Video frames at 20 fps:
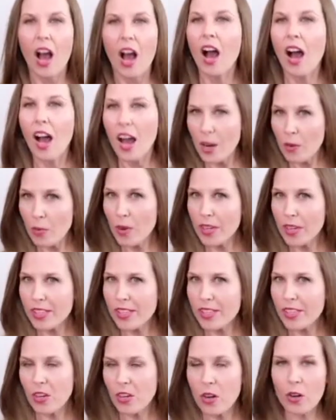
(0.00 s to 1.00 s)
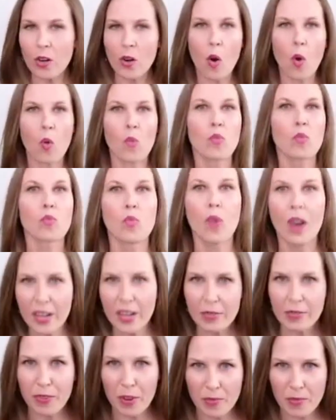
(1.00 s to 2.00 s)
I want to start right
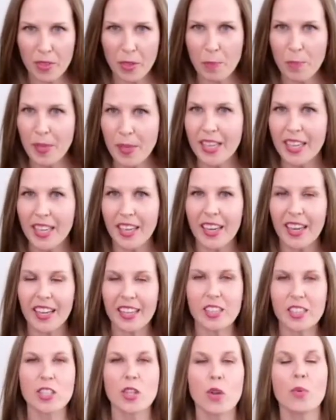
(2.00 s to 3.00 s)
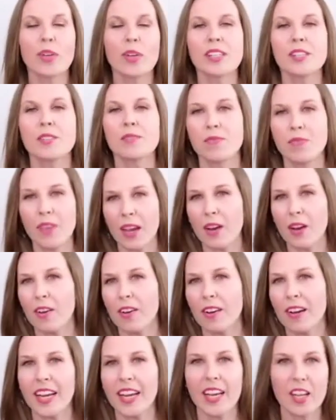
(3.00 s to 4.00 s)
from the beginning so it's
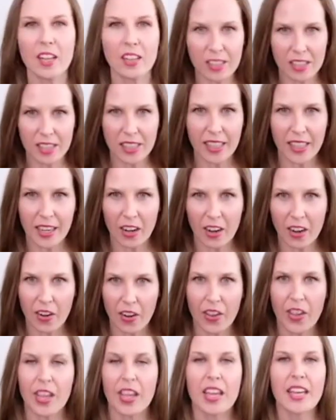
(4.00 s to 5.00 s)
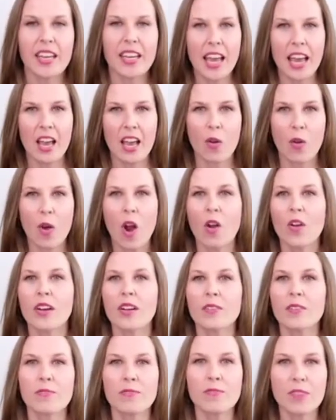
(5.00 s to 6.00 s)
very clear. Now, our
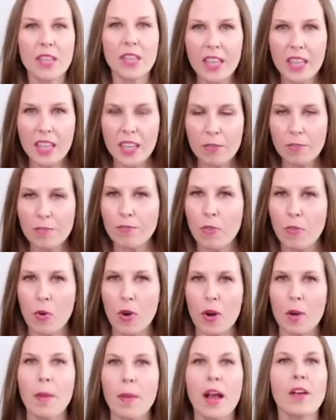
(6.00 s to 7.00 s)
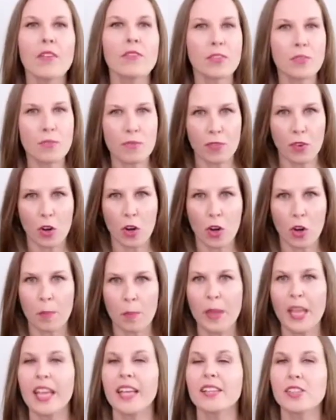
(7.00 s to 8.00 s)
infinitive form of the verb
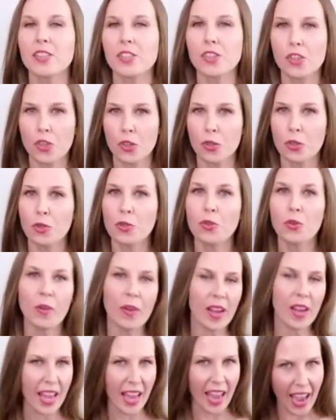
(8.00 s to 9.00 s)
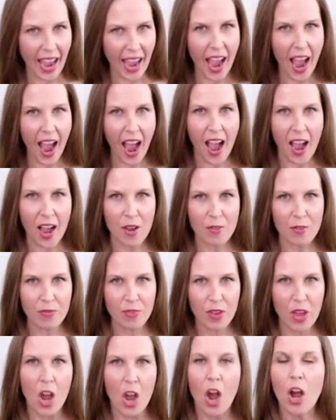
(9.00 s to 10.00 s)
is to have.
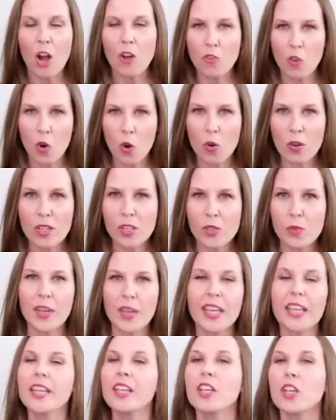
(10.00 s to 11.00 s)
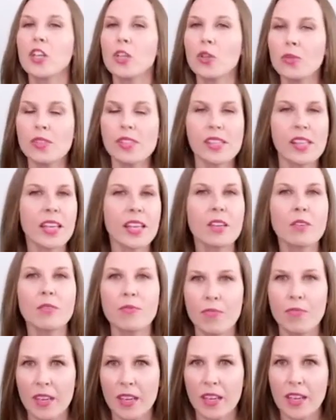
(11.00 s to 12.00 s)
Of course, we can use the
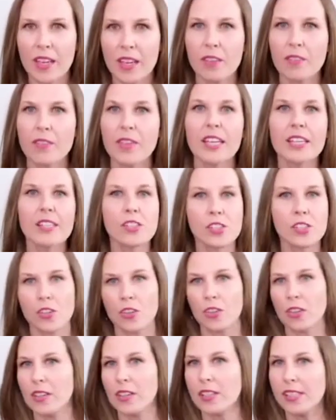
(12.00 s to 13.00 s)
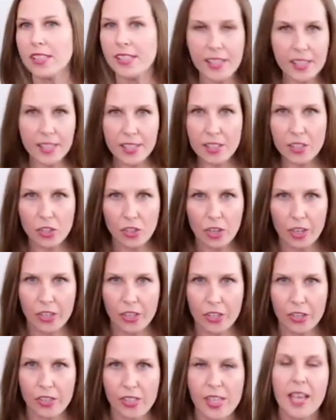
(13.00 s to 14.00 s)
infinitive in certain sentence
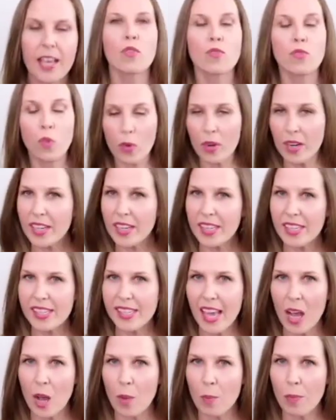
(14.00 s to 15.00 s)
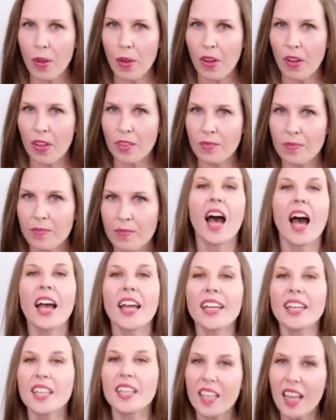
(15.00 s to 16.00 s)
structures. For example,
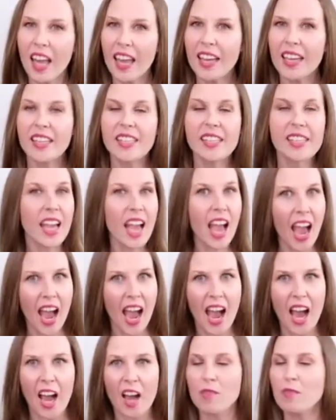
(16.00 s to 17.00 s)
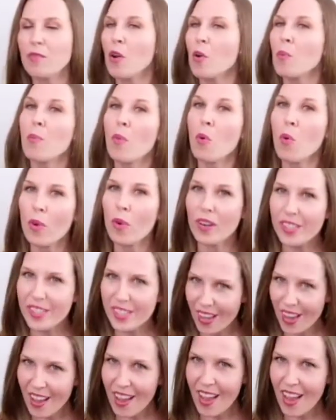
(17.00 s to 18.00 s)
I'd like to have more
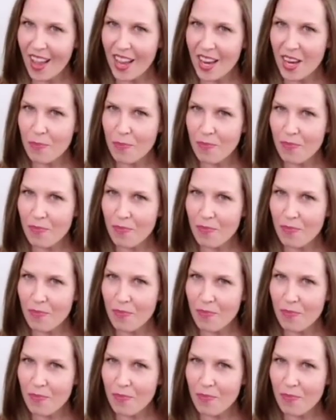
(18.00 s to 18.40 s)
time.